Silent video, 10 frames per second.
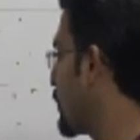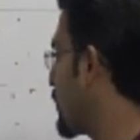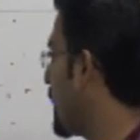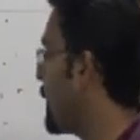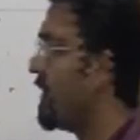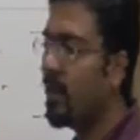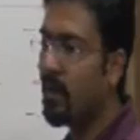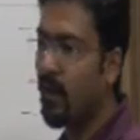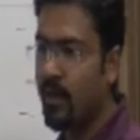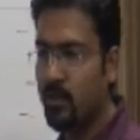I'll be getting a
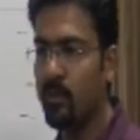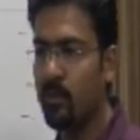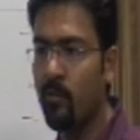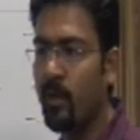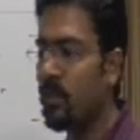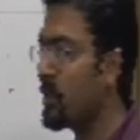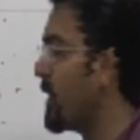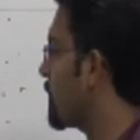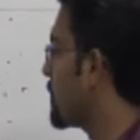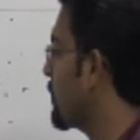larger version of NaCl aqua
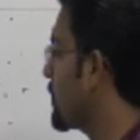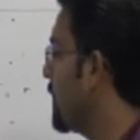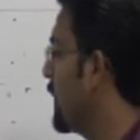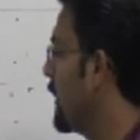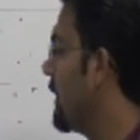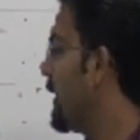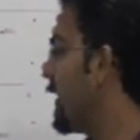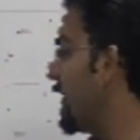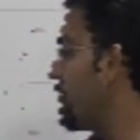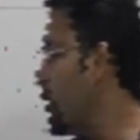solution. If
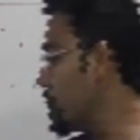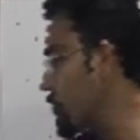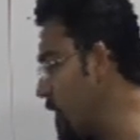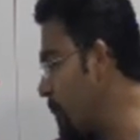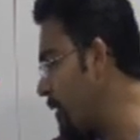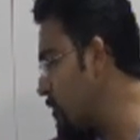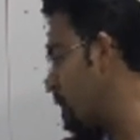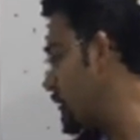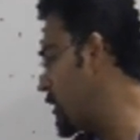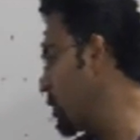the osmotic pressure of the
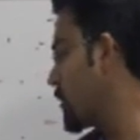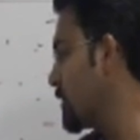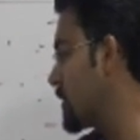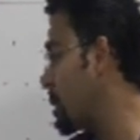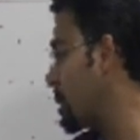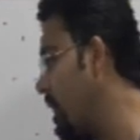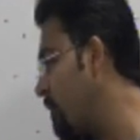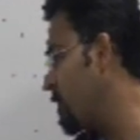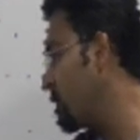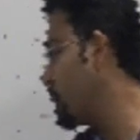two solutions are pi 1
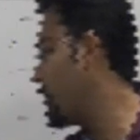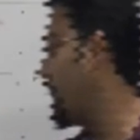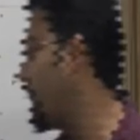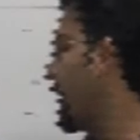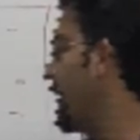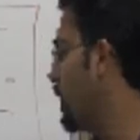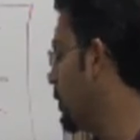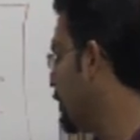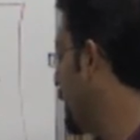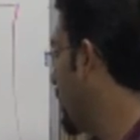and pi 2,
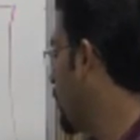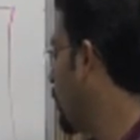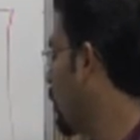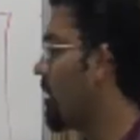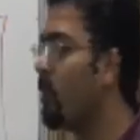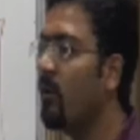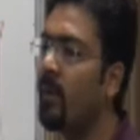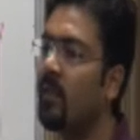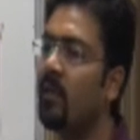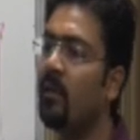what will be
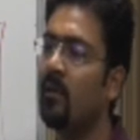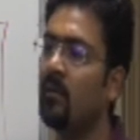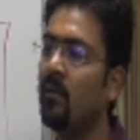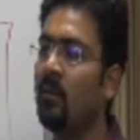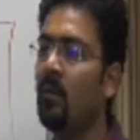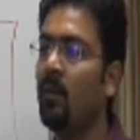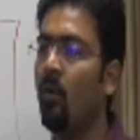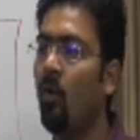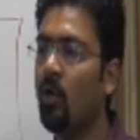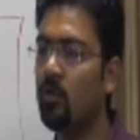the
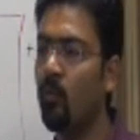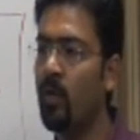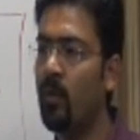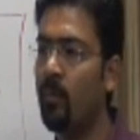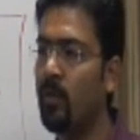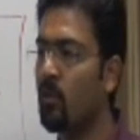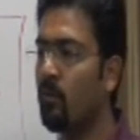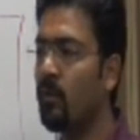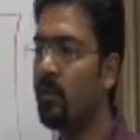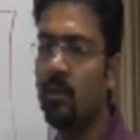osmotic pressure of
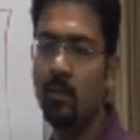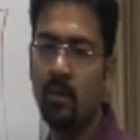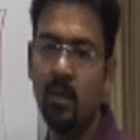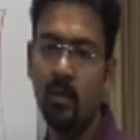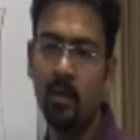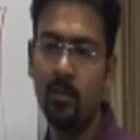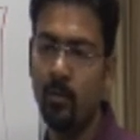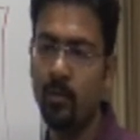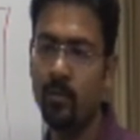this resultant solution?